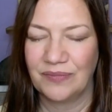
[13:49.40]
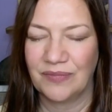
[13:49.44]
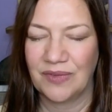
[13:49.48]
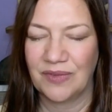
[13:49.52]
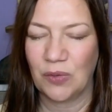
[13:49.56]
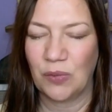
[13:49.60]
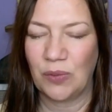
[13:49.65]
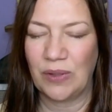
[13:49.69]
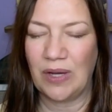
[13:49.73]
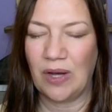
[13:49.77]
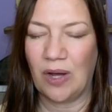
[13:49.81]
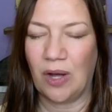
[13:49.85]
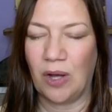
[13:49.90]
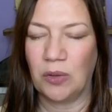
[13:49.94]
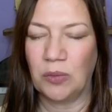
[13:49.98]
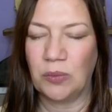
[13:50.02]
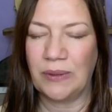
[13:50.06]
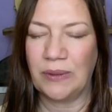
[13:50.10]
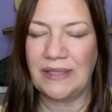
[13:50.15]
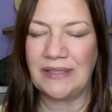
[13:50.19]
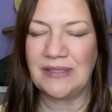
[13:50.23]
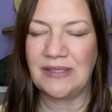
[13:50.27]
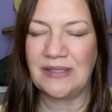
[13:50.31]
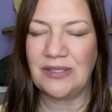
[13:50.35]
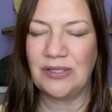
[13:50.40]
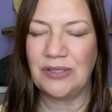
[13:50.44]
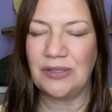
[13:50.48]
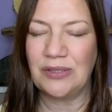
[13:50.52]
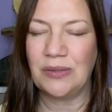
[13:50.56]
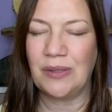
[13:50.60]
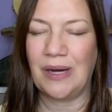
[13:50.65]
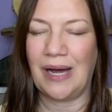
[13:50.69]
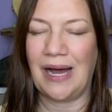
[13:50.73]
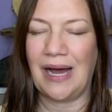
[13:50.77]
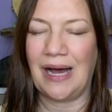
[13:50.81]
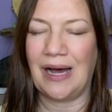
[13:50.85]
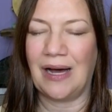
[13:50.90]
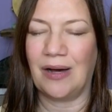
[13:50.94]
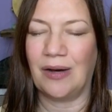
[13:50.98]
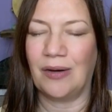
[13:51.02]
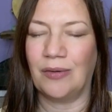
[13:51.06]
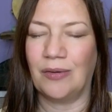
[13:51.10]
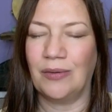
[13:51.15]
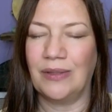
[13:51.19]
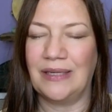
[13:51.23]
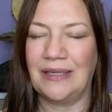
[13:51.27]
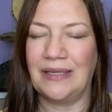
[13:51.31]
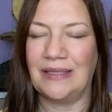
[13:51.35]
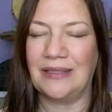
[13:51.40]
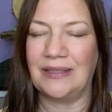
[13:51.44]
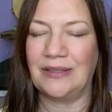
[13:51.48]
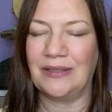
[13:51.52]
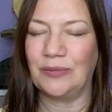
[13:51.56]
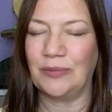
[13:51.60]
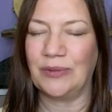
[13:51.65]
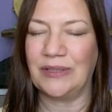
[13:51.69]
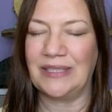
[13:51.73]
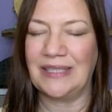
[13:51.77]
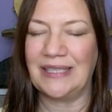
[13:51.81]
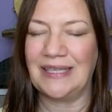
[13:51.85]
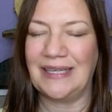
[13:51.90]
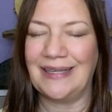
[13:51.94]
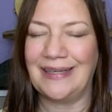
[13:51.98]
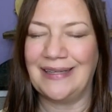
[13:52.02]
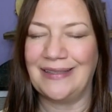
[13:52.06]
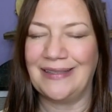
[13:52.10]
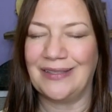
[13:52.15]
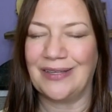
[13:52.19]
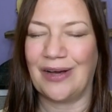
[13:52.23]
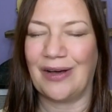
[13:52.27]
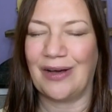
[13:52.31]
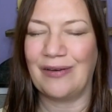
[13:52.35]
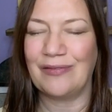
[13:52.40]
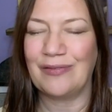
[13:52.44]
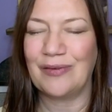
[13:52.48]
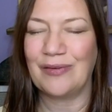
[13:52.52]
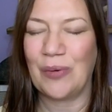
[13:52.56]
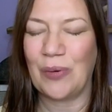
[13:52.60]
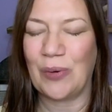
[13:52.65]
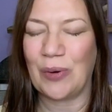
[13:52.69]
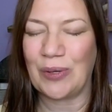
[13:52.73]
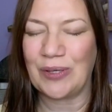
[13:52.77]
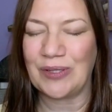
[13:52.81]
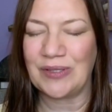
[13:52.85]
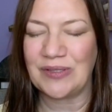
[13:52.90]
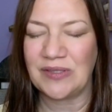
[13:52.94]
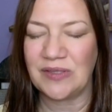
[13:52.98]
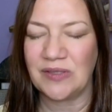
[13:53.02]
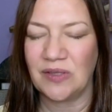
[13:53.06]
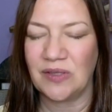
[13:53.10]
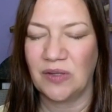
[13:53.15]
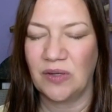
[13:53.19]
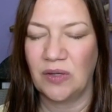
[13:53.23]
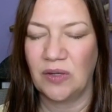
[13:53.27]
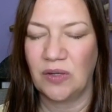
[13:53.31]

We always knew how it would end, of course,